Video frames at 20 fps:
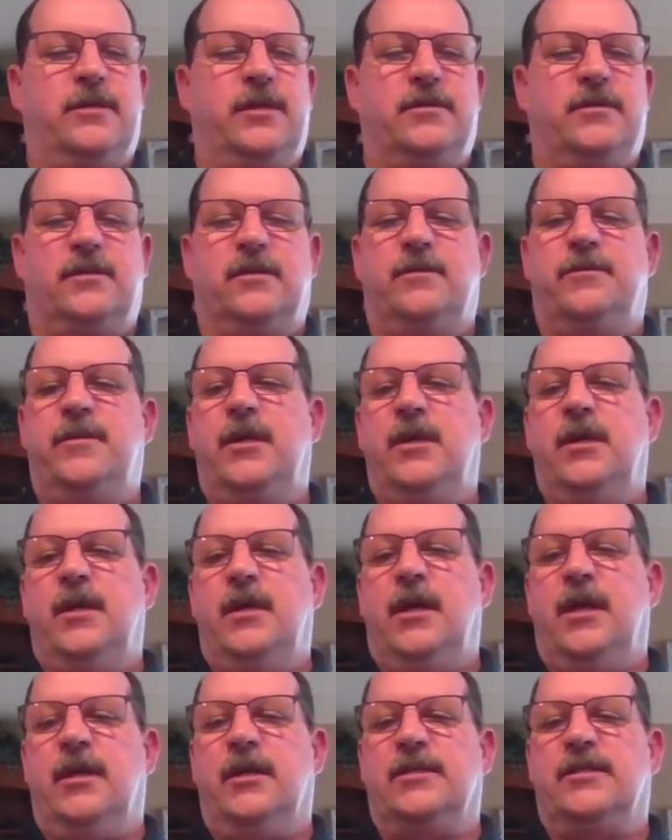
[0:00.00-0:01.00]
system,
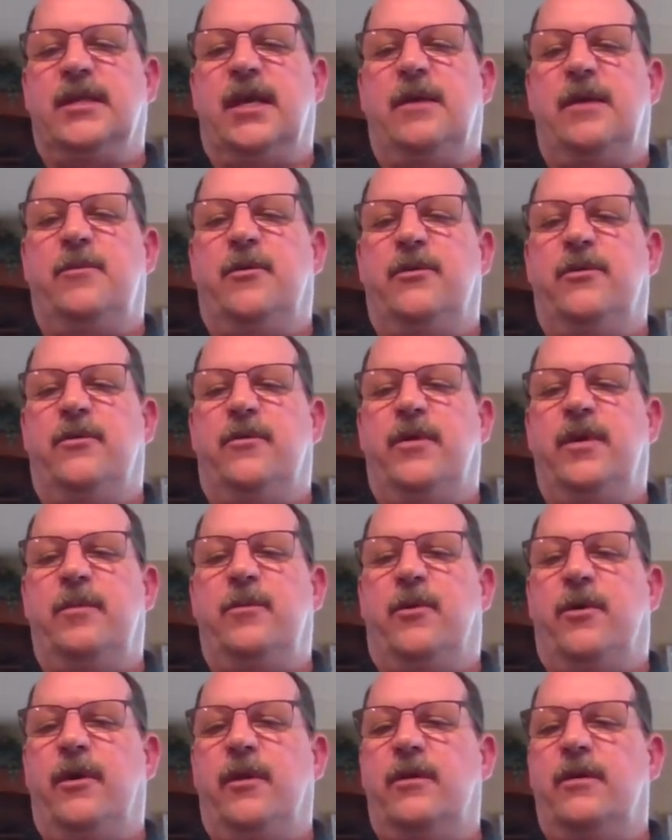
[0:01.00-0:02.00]
and the same on the
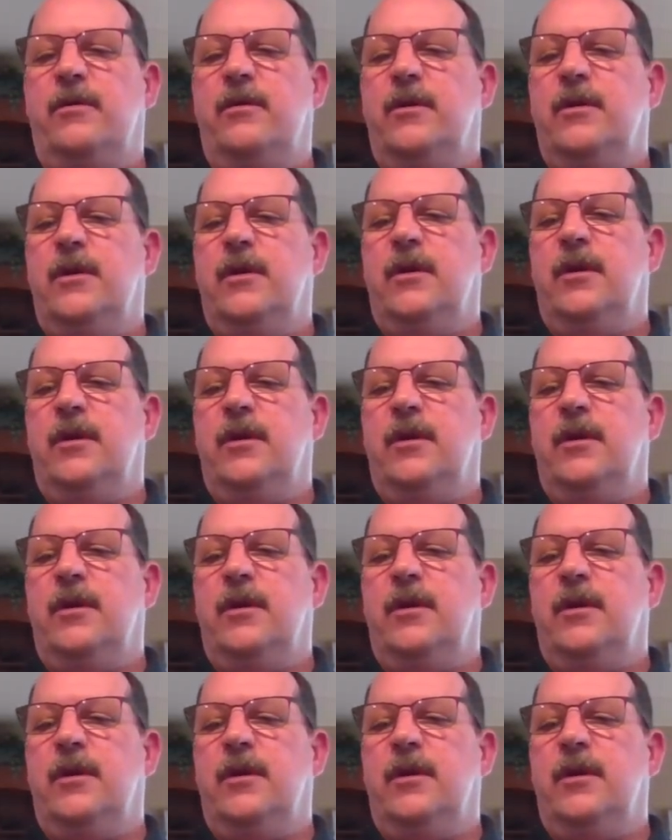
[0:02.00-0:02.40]
reboiler,